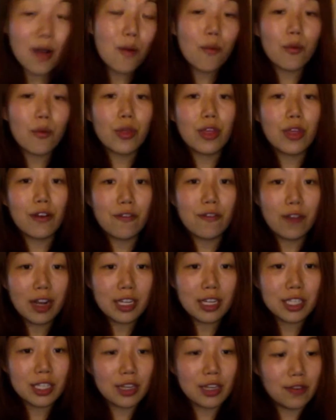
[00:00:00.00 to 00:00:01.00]
the
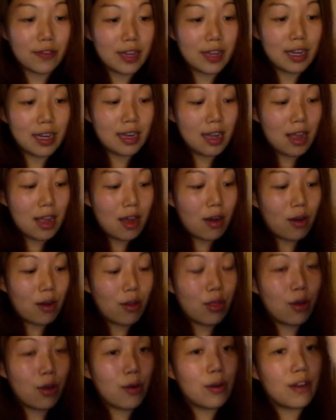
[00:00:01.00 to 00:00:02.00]
function of it,
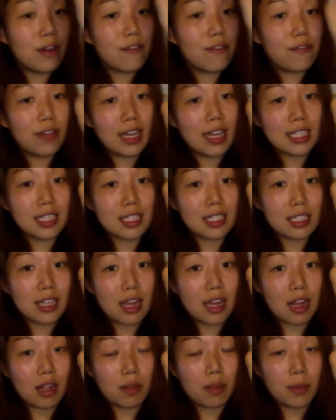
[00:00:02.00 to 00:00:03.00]
although it flexes the
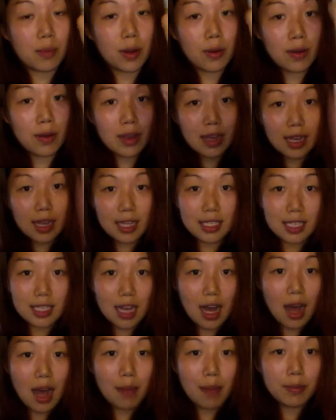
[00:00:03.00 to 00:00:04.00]
elbow, it's
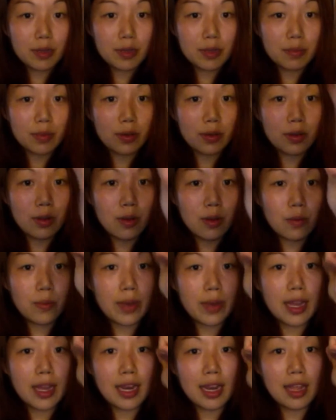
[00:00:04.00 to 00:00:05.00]
optimal
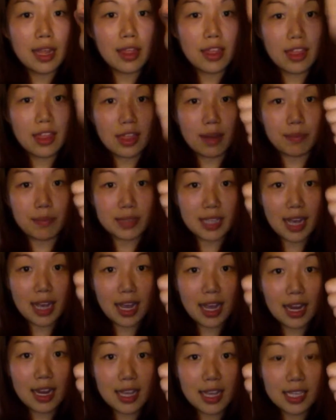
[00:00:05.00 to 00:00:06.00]
when the thumb
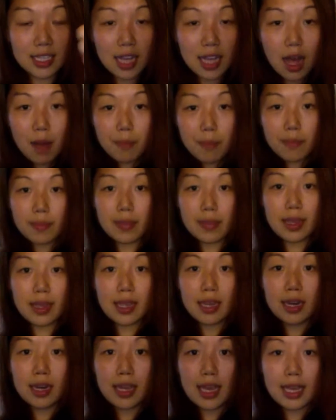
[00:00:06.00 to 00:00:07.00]
side is up
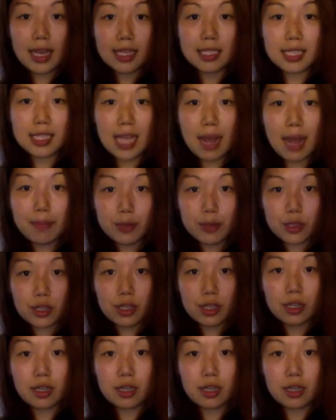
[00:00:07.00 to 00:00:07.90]
in a scaption